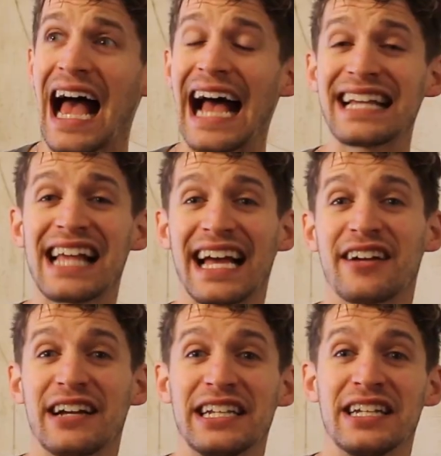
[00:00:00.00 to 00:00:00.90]
I
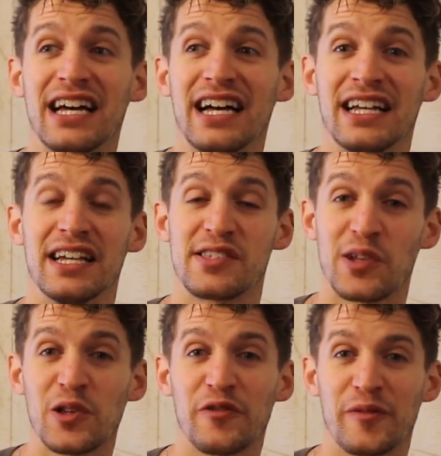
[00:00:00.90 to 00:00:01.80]
created a
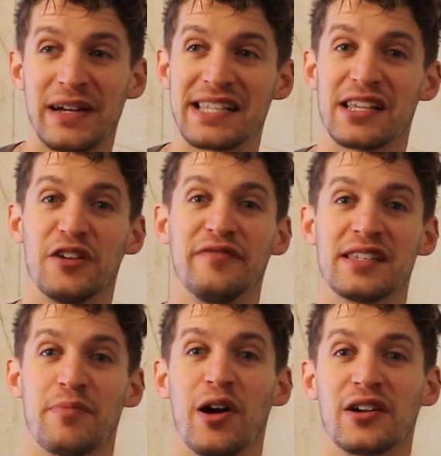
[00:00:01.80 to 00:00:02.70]
solo for myself
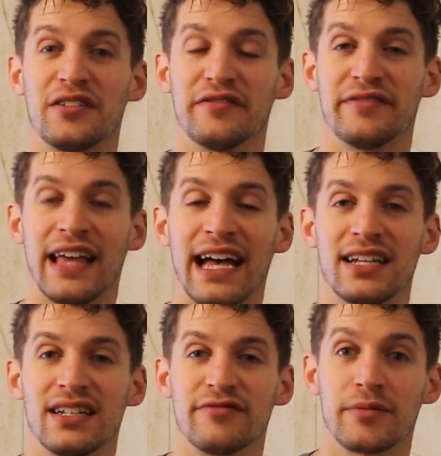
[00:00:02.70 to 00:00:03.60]
as a part of that